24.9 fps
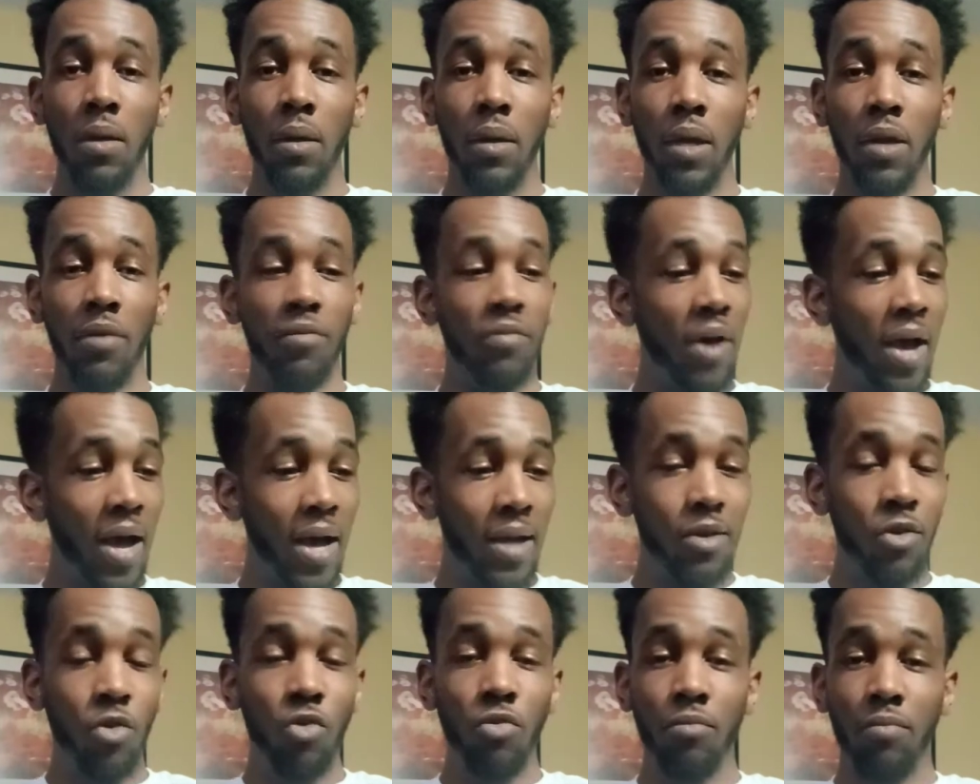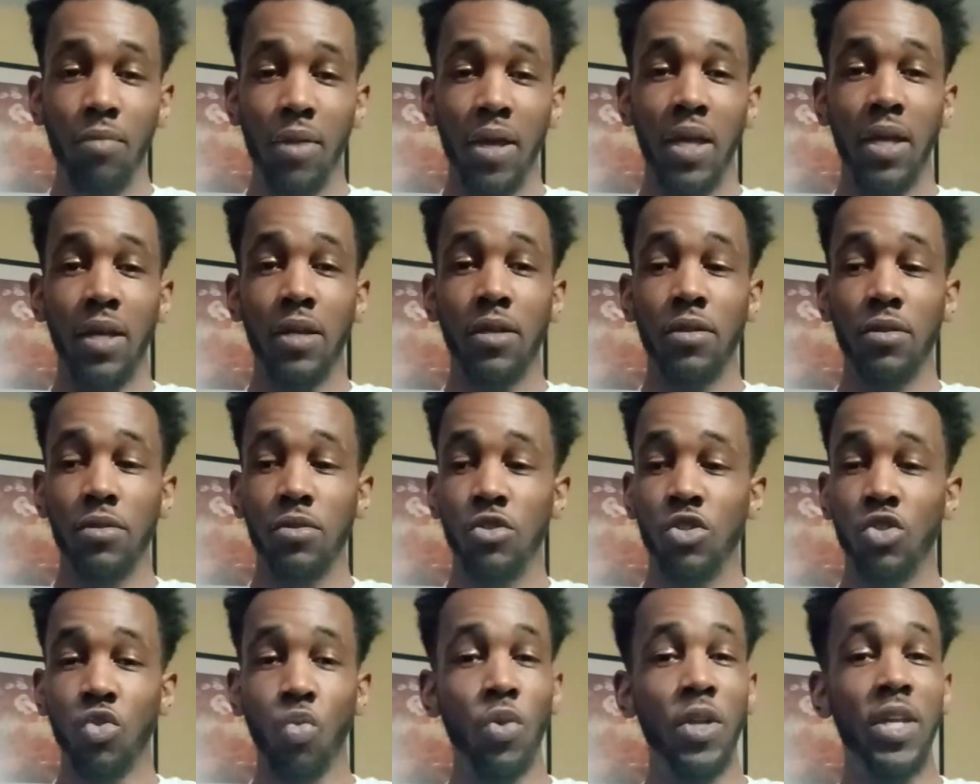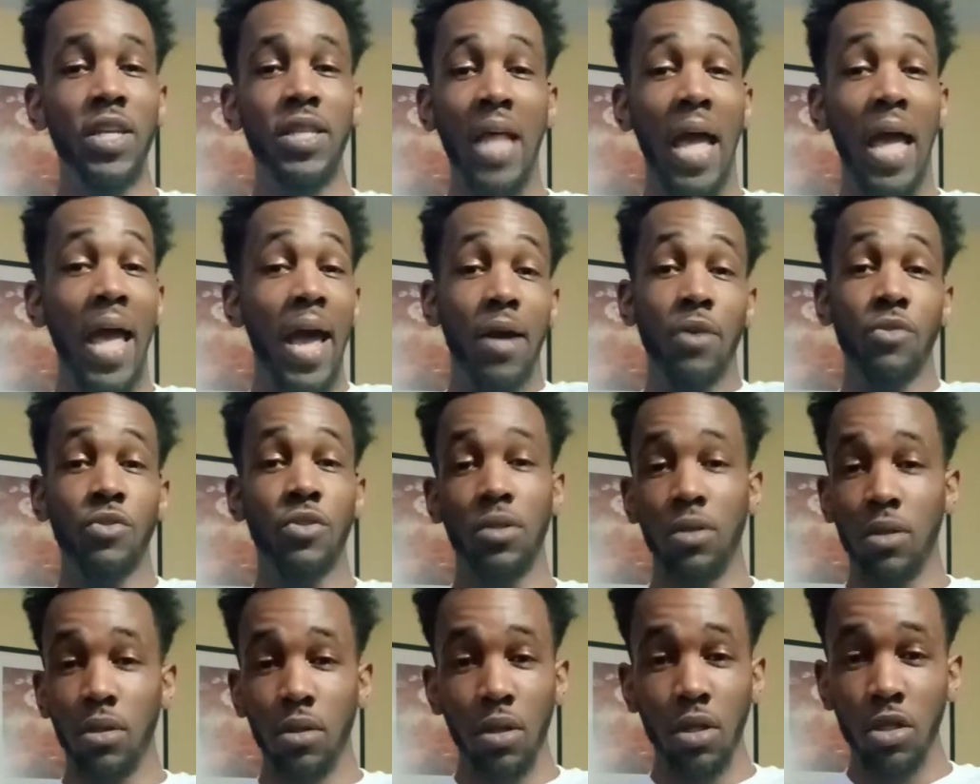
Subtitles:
If I don't make 20,000